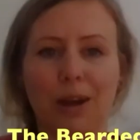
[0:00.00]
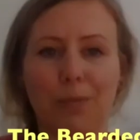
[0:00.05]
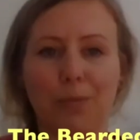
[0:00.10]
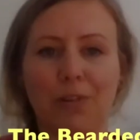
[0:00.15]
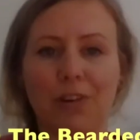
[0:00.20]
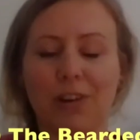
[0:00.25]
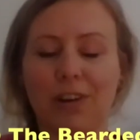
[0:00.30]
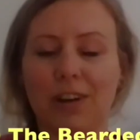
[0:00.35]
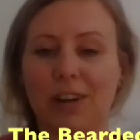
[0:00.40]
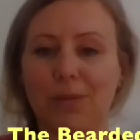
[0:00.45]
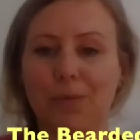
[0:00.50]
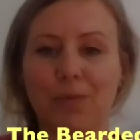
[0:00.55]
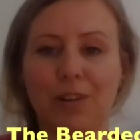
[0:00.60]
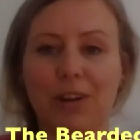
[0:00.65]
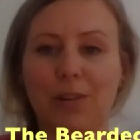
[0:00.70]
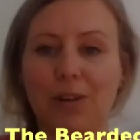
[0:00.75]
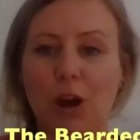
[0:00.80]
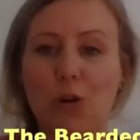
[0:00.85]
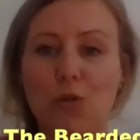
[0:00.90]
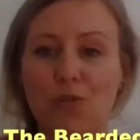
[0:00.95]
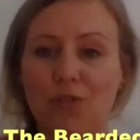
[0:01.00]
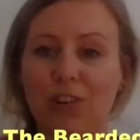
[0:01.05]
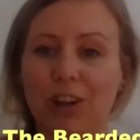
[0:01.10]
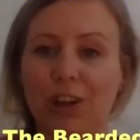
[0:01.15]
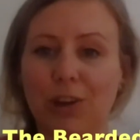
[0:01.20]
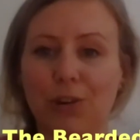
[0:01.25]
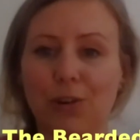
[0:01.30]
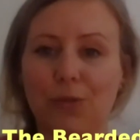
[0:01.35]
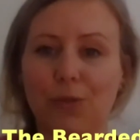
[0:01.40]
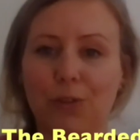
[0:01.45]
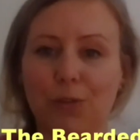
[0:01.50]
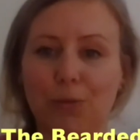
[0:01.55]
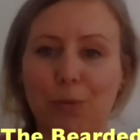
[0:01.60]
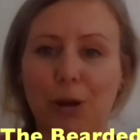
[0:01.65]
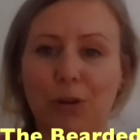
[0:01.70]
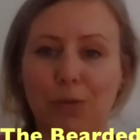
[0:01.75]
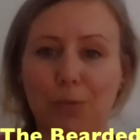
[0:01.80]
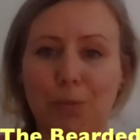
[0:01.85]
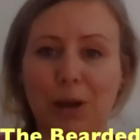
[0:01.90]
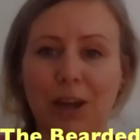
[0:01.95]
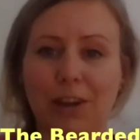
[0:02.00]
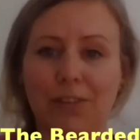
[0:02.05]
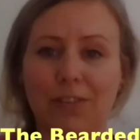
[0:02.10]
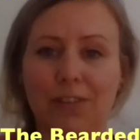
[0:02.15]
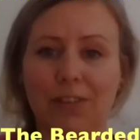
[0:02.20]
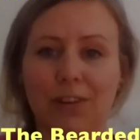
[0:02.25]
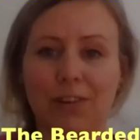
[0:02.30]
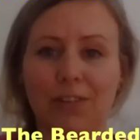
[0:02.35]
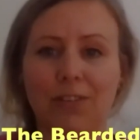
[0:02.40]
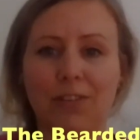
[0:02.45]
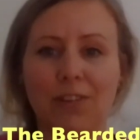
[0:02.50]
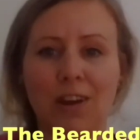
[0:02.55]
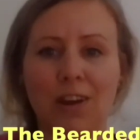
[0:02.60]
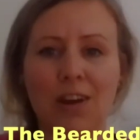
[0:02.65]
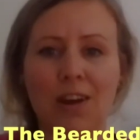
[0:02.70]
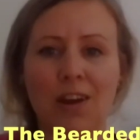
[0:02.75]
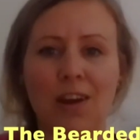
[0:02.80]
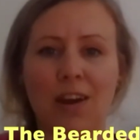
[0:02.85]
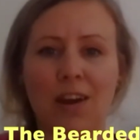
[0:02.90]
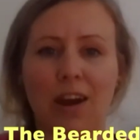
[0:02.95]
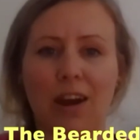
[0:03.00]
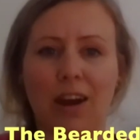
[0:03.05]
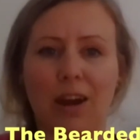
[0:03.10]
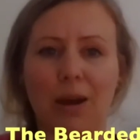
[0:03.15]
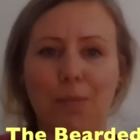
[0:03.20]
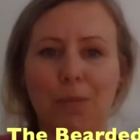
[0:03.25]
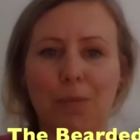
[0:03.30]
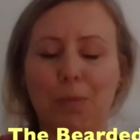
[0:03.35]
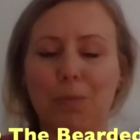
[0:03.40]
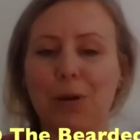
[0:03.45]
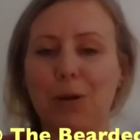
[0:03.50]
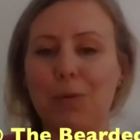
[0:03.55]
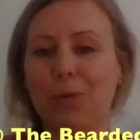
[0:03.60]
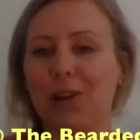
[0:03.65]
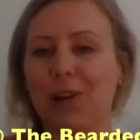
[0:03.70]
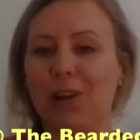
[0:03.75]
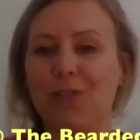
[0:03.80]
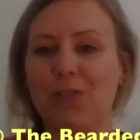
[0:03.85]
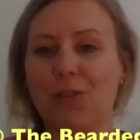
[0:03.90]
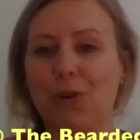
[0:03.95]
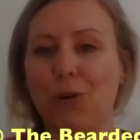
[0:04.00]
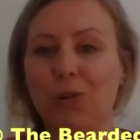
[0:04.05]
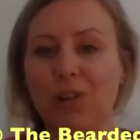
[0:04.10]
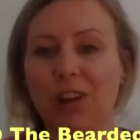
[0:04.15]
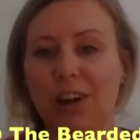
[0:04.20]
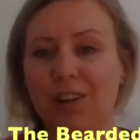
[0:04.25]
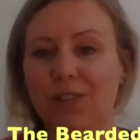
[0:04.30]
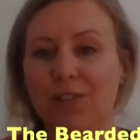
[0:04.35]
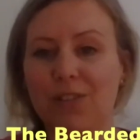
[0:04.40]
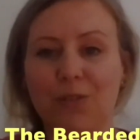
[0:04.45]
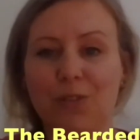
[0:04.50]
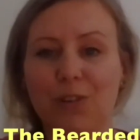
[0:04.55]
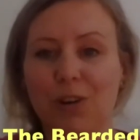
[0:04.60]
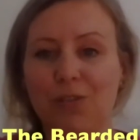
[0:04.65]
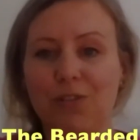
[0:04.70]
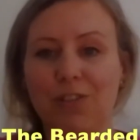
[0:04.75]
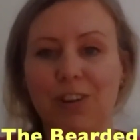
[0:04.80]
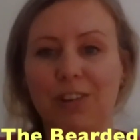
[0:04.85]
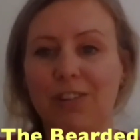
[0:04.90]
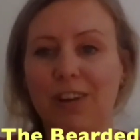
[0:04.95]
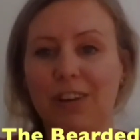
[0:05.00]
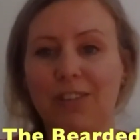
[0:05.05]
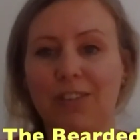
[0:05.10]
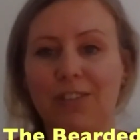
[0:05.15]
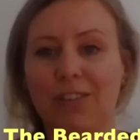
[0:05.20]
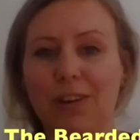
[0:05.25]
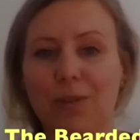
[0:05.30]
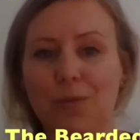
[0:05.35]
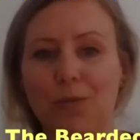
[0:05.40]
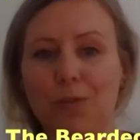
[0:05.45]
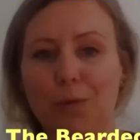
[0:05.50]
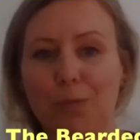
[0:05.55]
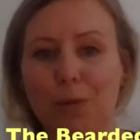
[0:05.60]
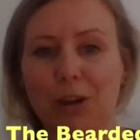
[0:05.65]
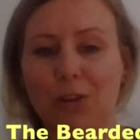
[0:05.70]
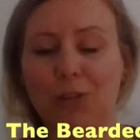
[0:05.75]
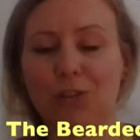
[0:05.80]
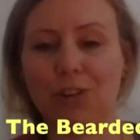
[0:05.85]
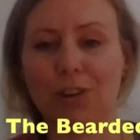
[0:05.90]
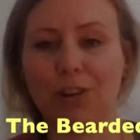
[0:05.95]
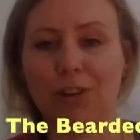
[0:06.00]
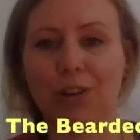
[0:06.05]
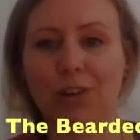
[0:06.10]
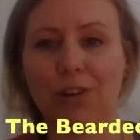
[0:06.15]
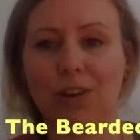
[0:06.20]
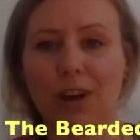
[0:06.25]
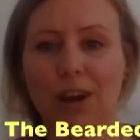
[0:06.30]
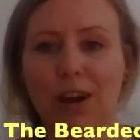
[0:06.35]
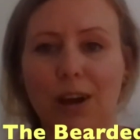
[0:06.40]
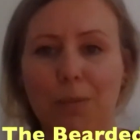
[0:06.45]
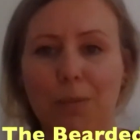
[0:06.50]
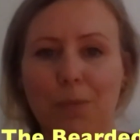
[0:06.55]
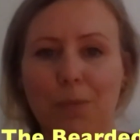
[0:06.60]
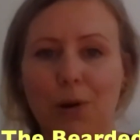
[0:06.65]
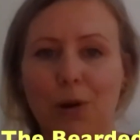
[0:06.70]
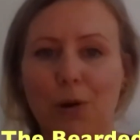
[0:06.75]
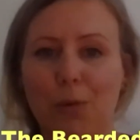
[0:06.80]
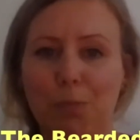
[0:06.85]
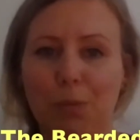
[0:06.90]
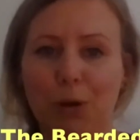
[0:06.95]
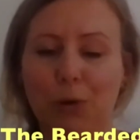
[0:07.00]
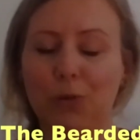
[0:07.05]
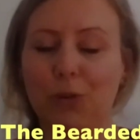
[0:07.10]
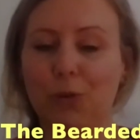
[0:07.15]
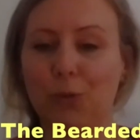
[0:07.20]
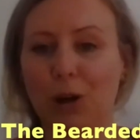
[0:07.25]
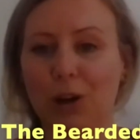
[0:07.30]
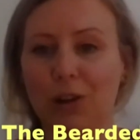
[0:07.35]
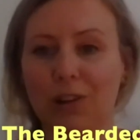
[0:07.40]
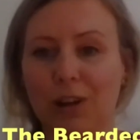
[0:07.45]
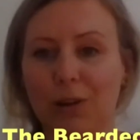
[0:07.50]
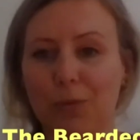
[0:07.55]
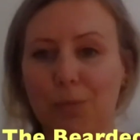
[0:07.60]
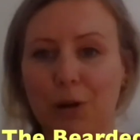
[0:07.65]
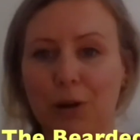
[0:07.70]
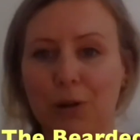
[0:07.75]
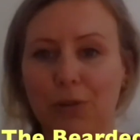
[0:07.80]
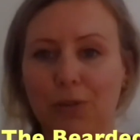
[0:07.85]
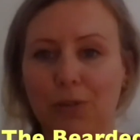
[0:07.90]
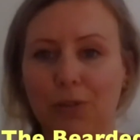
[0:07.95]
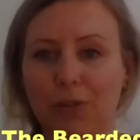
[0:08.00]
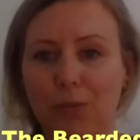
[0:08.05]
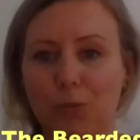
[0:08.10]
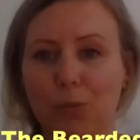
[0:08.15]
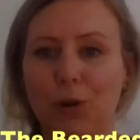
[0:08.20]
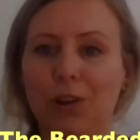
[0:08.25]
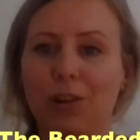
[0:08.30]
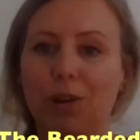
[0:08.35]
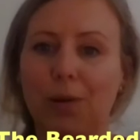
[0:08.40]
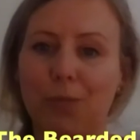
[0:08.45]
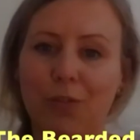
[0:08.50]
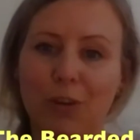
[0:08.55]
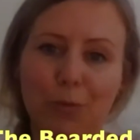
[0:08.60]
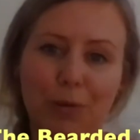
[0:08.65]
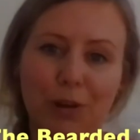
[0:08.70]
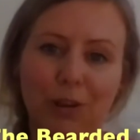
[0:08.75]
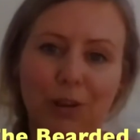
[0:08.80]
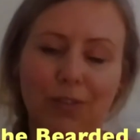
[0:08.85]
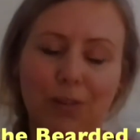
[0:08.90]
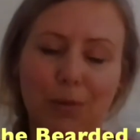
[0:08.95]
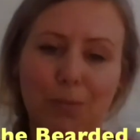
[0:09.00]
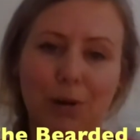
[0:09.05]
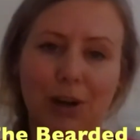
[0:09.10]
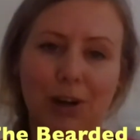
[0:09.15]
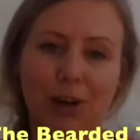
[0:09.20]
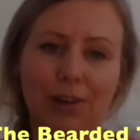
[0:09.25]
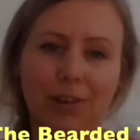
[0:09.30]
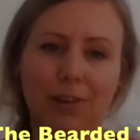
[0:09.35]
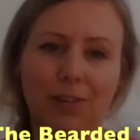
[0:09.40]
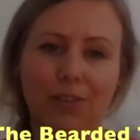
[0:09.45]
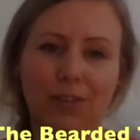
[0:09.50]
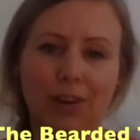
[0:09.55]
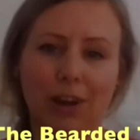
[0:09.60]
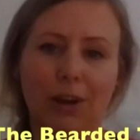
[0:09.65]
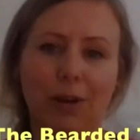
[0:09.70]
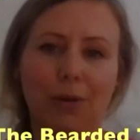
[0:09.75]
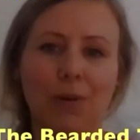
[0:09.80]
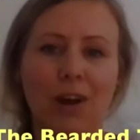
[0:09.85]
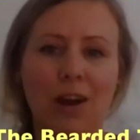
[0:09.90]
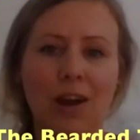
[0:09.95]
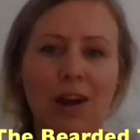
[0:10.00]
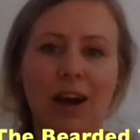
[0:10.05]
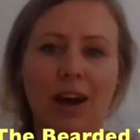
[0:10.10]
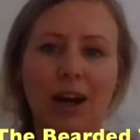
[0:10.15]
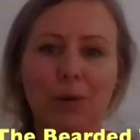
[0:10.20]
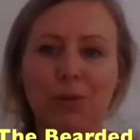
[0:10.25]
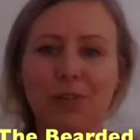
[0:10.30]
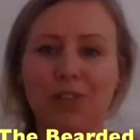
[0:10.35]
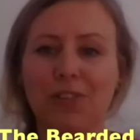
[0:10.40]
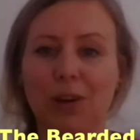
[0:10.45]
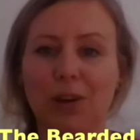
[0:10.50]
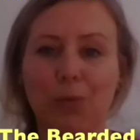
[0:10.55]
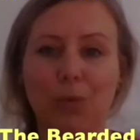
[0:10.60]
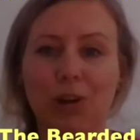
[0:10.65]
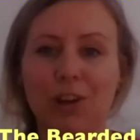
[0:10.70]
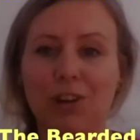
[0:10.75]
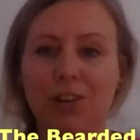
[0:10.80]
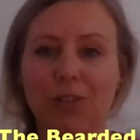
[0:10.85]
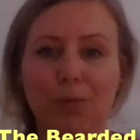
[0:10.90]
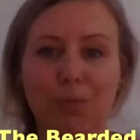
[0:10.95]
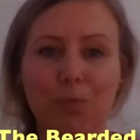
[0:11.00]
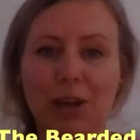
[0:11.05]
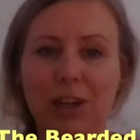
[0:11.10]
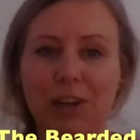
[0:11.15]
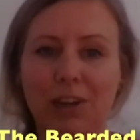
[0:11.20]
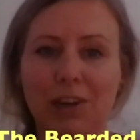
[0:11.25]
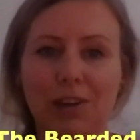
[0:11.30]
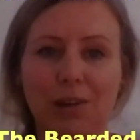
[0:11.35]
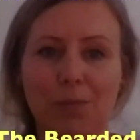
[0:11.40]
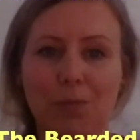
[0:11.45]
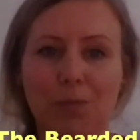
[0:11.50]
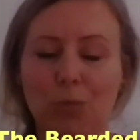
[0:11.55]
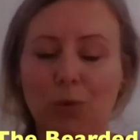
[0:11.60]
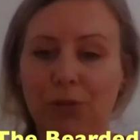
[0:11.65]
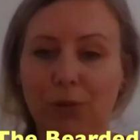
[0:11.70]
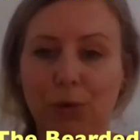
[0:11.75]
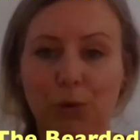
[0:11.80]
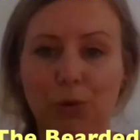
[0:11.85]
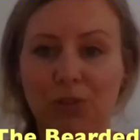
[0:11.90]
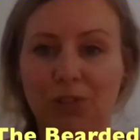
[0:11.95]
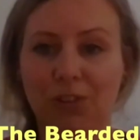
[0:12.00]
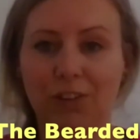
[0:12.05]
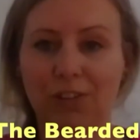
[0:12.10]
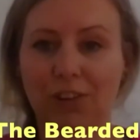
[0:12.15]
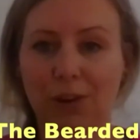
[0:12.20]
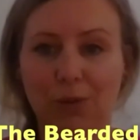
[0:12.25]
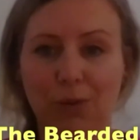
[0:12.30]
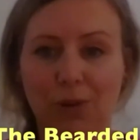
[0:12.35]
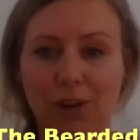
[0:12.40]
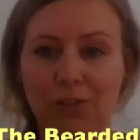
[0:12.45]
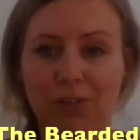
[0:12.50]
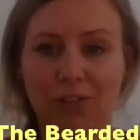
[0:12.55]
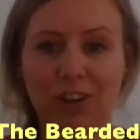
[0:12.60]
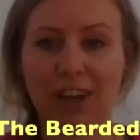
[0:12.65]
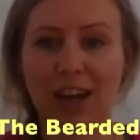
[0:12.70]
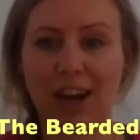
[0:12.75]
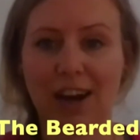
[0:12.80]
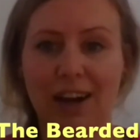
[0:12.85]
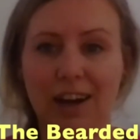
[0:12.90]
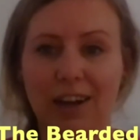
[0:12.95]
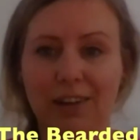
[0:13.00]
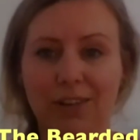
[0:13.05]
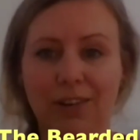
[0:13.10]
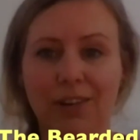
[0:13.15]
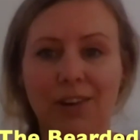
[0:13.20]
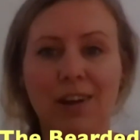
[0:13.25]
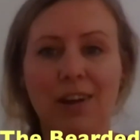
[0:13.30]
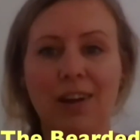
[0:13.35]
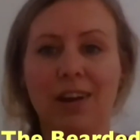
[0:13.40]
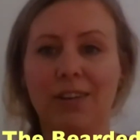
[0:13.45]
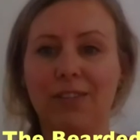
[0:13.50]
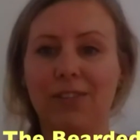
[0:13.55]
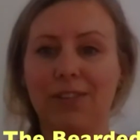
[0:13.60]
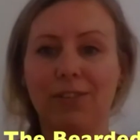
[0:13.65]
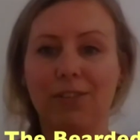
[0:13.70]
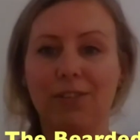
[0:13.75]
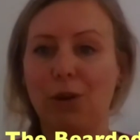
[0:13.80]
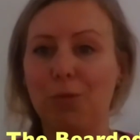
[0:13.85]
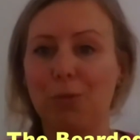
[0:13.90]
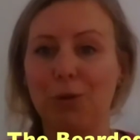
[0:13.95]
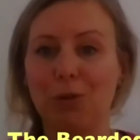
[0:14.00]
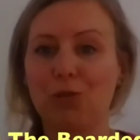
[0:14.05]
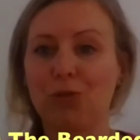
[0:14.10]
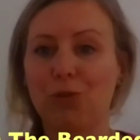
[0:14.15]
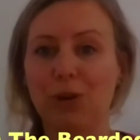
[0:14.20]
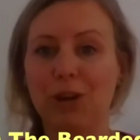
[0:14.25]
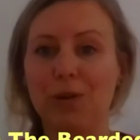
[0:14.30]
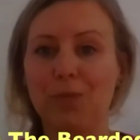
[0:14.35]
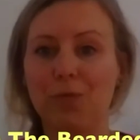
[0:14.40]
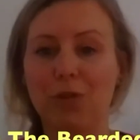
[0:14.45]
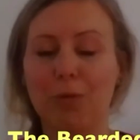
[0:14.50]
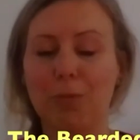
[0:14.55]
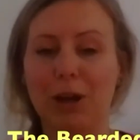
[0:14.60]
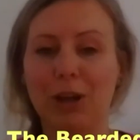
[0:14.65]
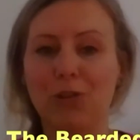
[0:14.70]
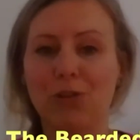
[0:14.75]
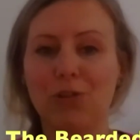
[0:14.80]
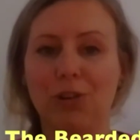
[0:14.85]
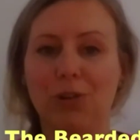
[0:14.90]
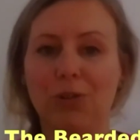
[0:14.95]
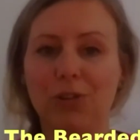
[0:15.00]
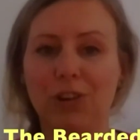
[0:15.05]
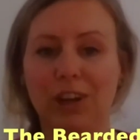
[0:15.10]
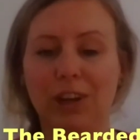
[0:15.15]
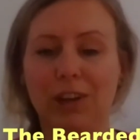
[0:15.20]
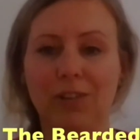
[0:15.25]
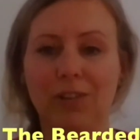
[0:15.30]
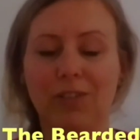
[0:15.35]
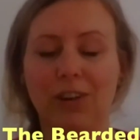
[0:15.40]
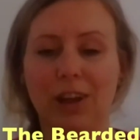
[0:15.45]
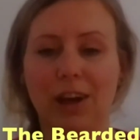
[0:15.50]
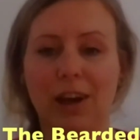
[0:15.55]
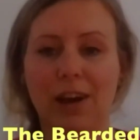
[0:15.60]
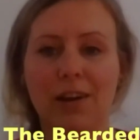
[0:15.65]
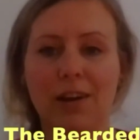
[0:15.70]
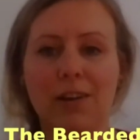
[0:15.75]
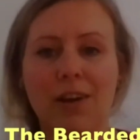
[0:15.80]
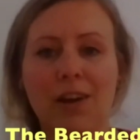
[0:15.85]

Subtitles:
So that hopefully covers most bases. And people like Frog Life have got fantastic information on building wildlife ponds with amphibians in mind. So I would say read as many resources out as you can, as there's so much free information on the internet.